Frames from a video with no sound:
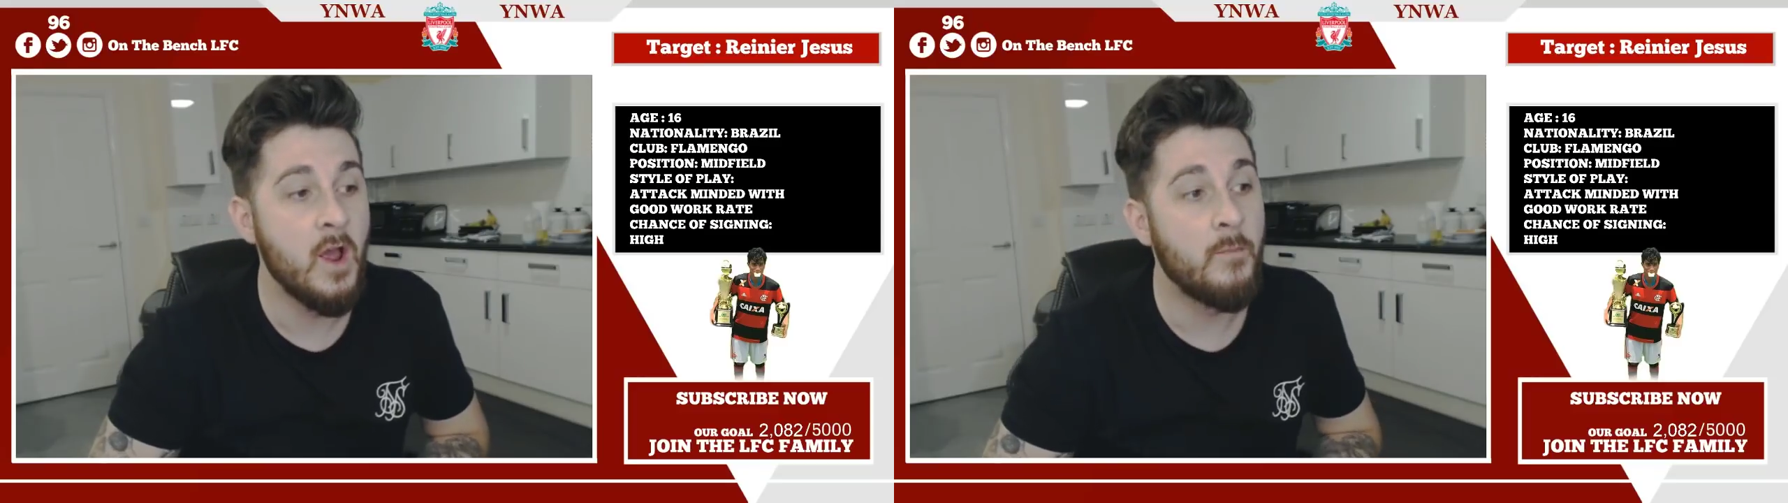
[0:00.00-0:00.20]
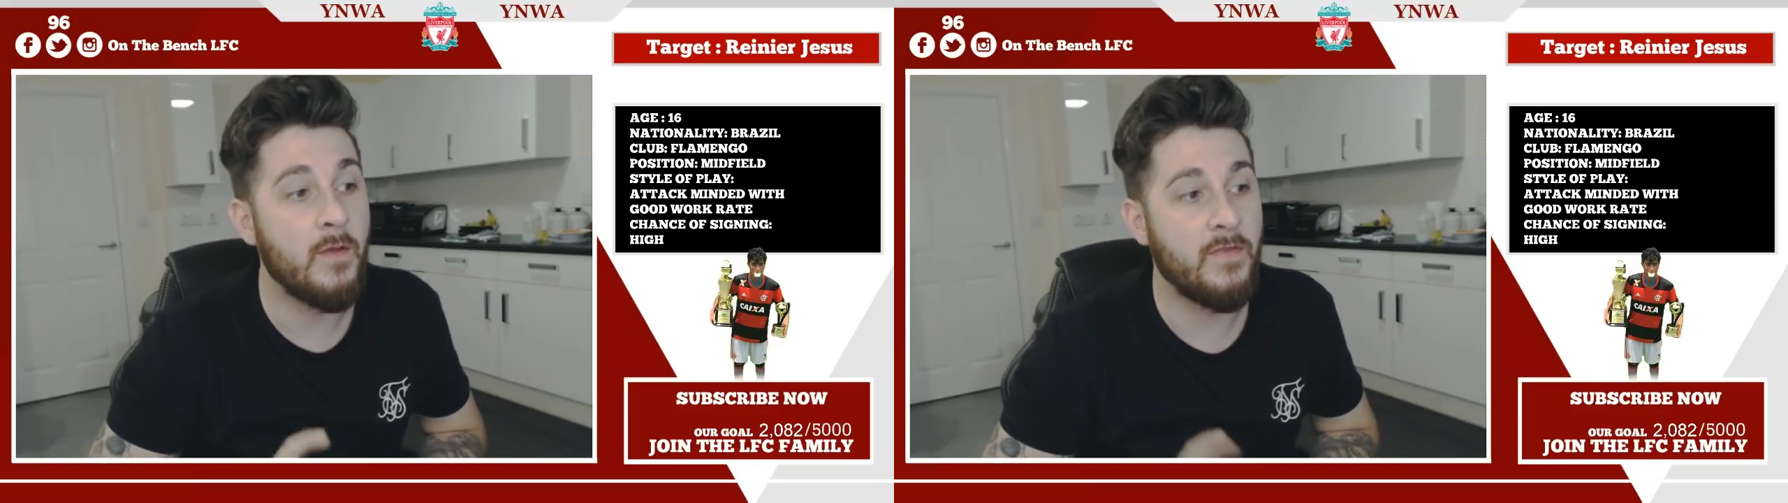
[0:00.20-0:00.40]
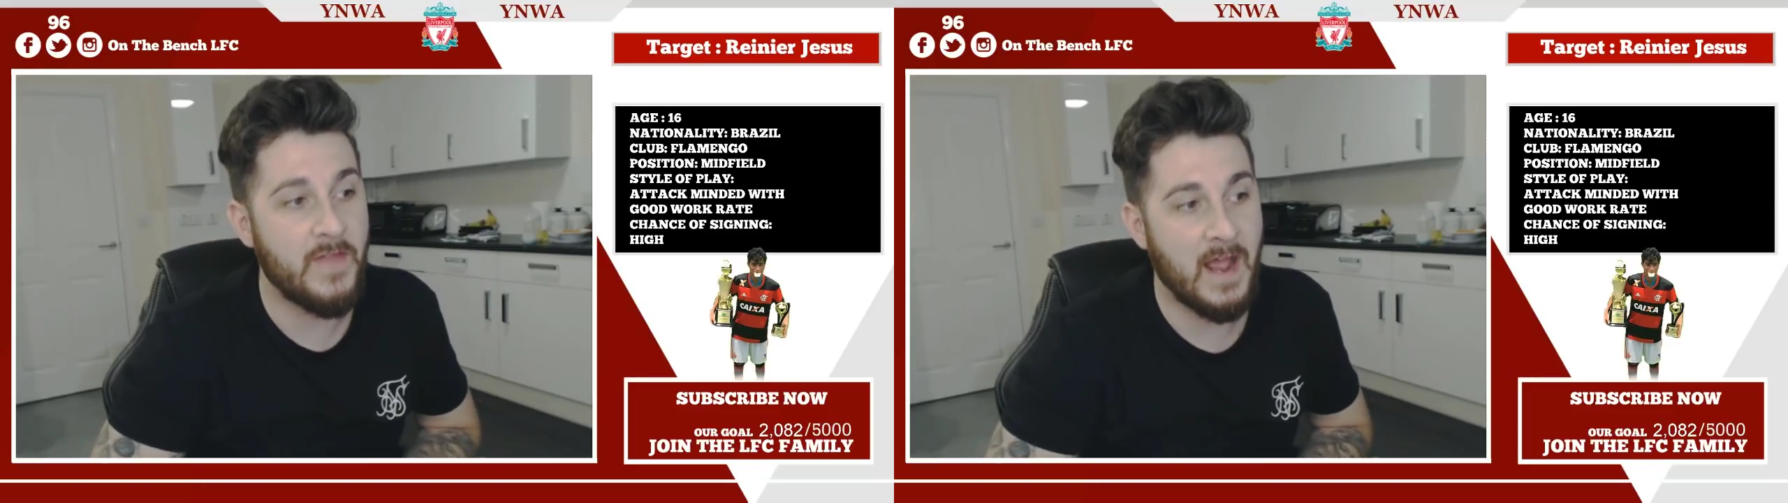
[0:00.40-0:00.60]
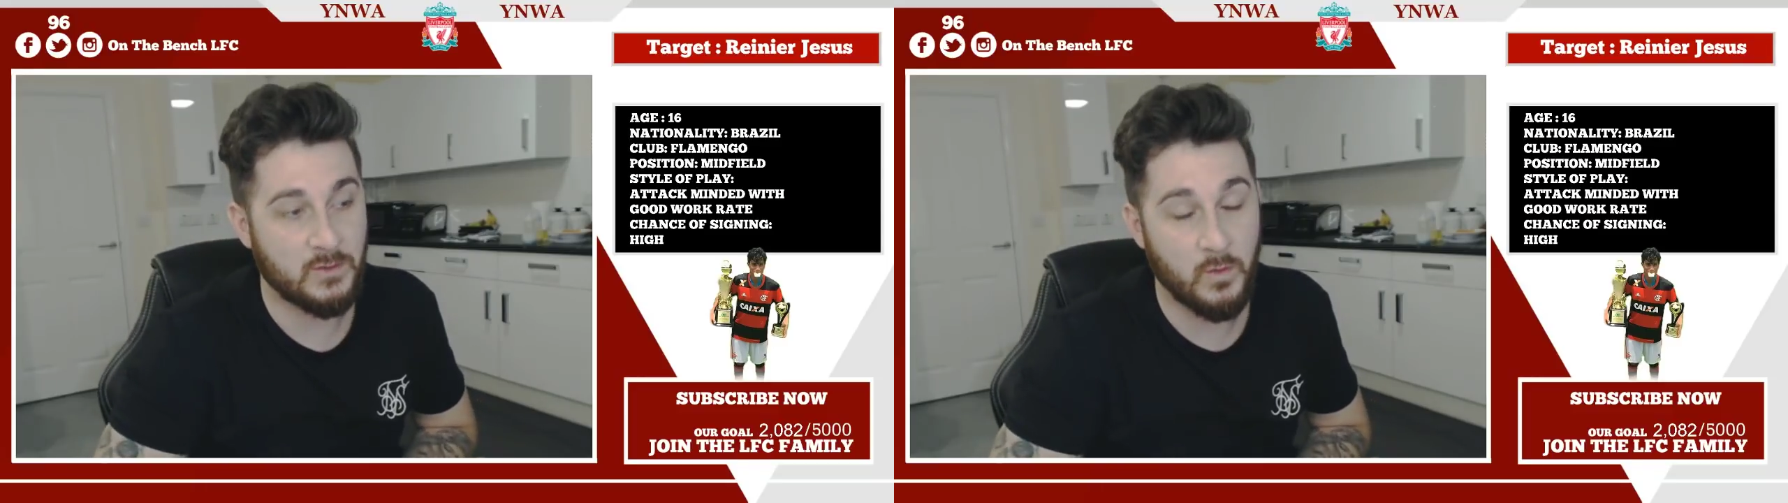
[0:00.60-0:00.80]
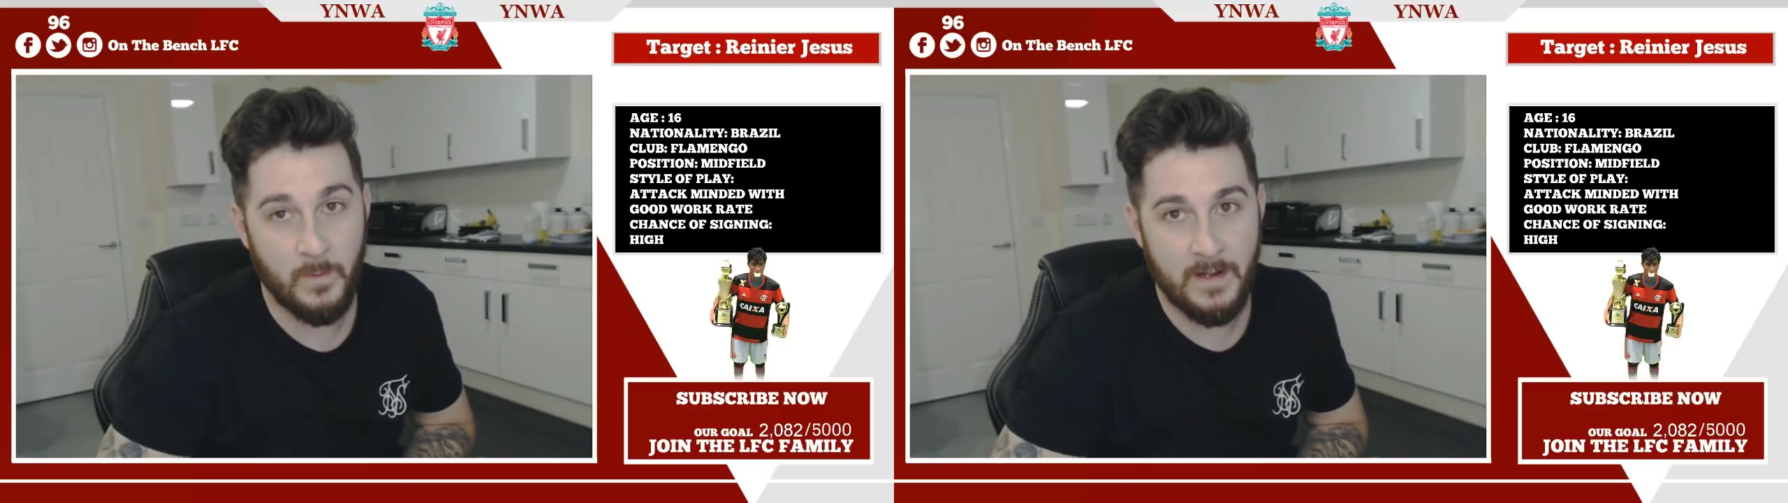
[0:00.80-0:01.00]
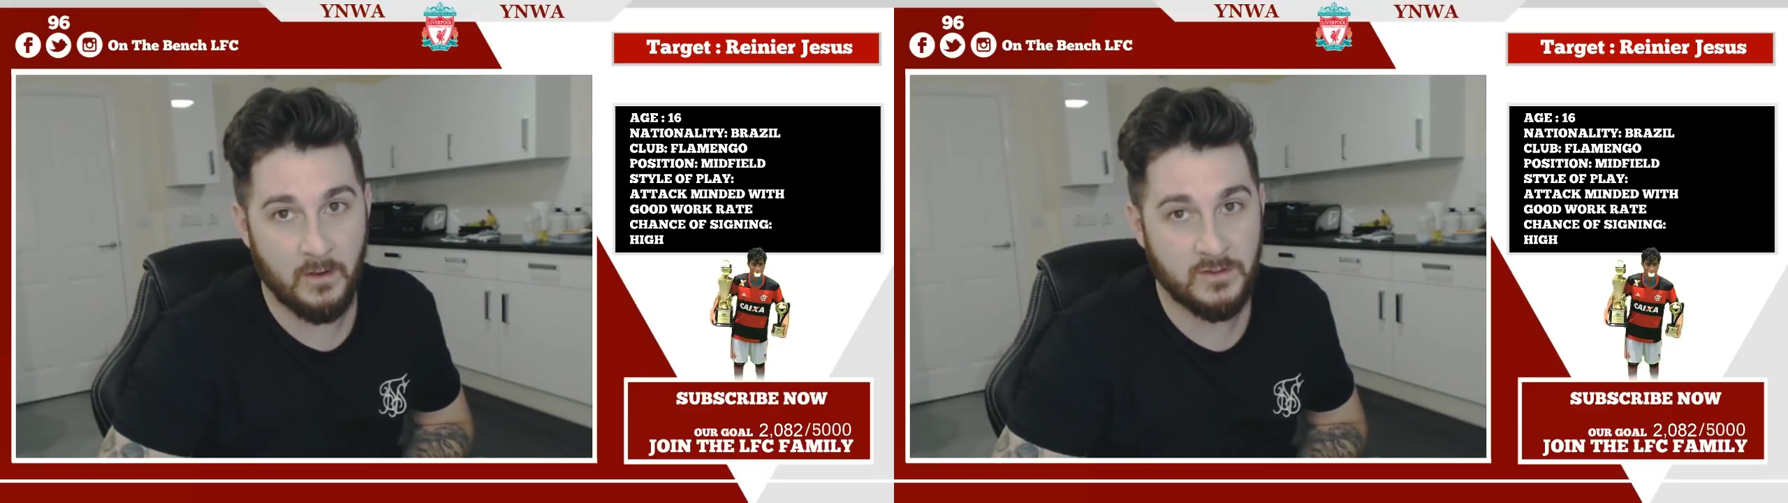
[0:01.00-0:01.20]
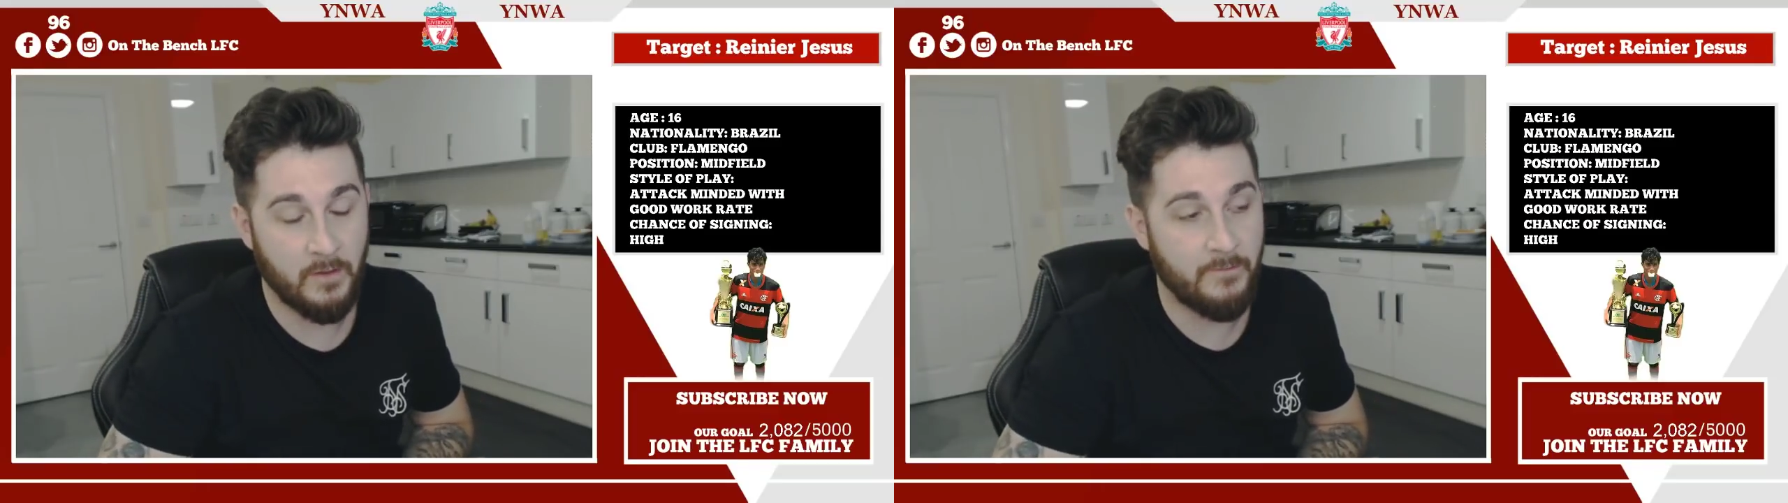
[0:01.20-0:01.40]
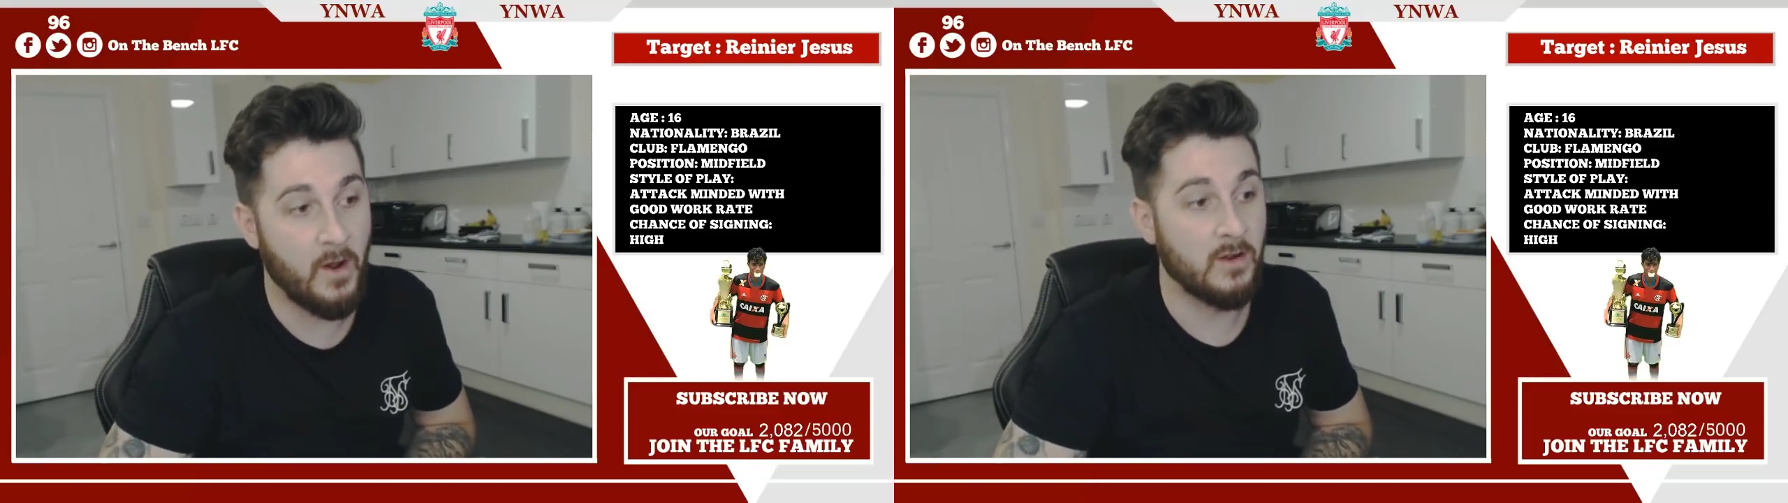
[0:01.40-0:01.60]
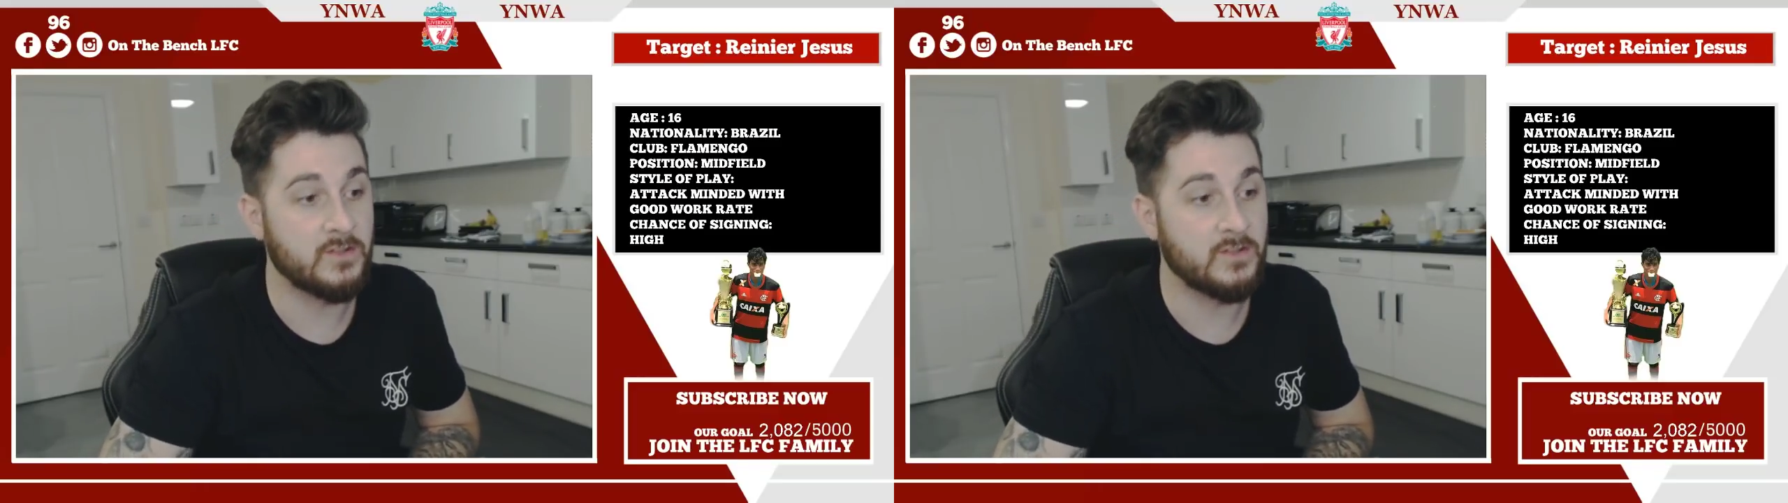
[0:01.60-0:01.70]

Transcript: but that's what we know so far.